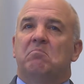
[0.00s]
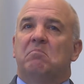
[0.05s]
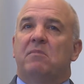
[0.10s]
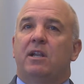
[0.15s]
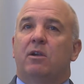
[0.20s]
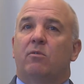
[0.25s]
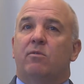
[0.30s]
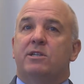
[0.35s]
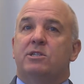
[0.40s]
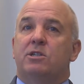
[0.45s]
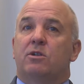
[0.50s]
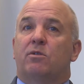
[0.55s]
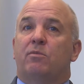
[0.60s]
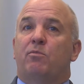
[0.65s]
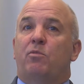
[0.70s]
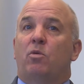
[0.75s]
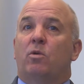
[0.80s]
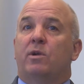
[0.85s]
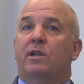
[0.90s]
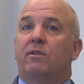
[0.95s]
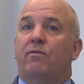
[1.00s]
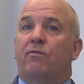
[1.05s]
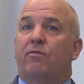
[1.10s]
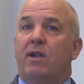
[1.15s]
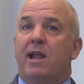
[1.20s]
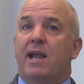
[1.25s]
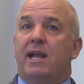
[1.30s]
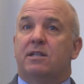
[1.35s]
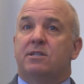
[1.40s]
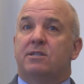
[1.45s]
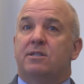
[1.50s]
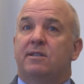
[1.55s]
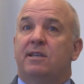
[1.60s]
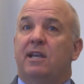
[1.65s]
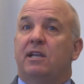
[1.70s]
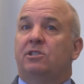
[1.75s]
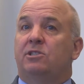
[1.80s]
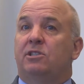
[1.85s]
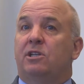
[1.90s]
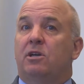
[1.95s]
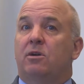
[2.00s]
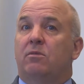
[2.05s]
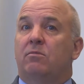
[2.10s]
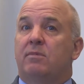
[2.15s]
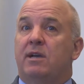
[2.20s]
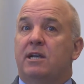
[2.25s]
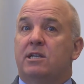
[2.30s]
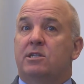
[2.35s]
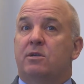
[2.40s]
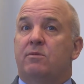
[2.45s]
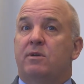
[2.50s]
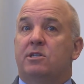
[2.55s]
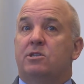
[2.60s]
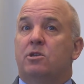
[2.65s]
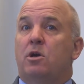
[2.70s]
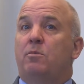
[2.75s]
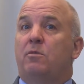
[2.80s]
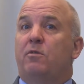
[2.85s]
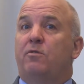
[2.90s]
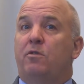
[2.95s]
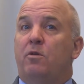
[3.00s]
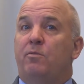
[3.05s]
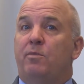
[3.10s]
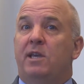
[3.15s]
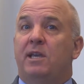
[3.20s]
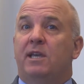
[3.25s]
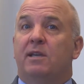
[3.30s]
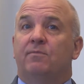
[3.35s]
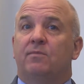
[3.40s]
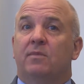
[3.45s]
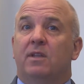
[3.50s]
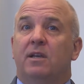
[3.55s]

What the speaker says: In a recent report in France, the NGO SOS Homophobie